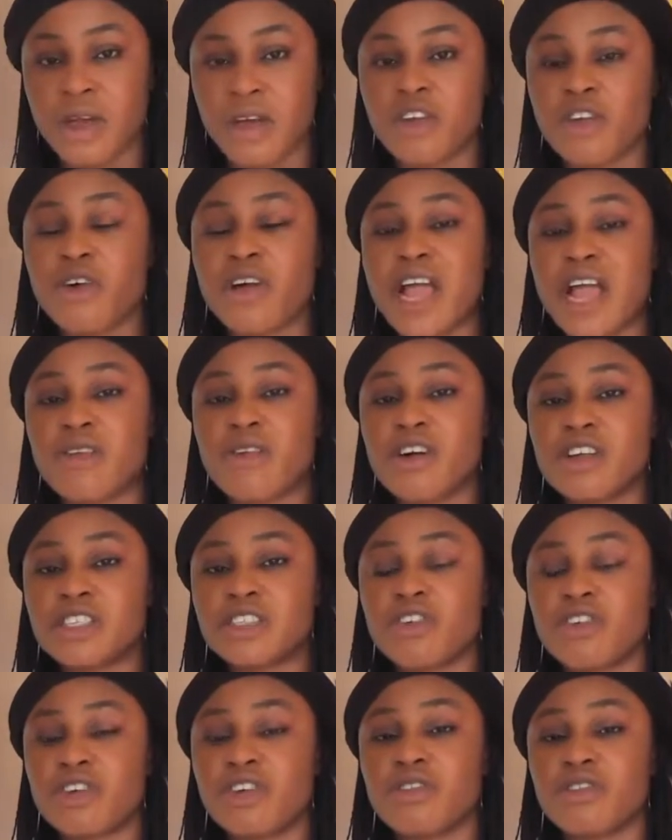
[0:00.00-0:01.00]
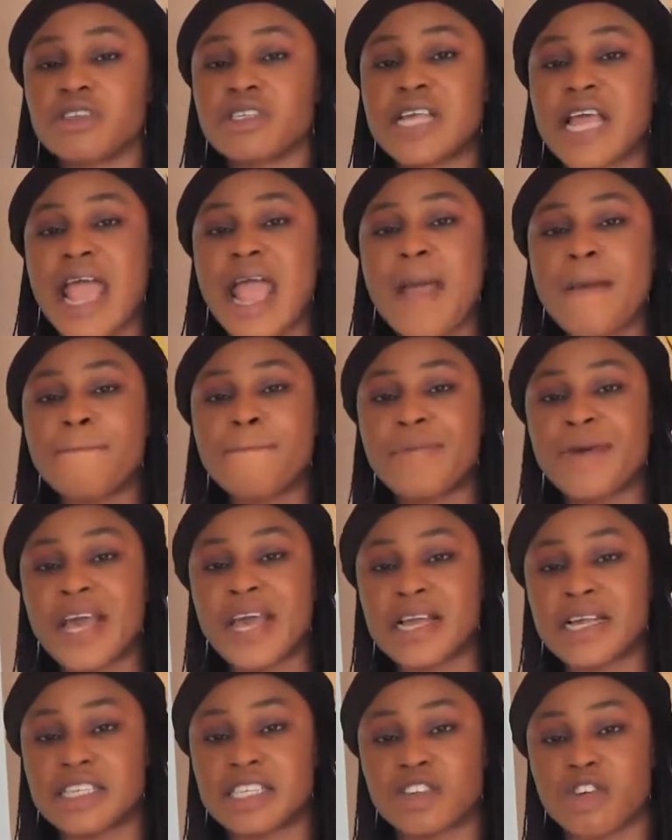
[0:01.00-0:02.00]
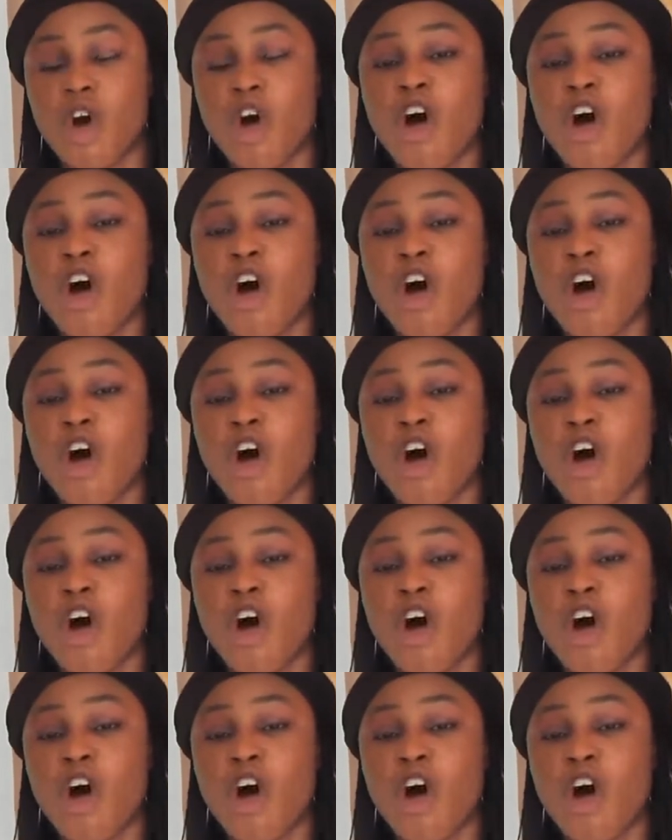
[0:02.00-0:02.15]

You can also use a piece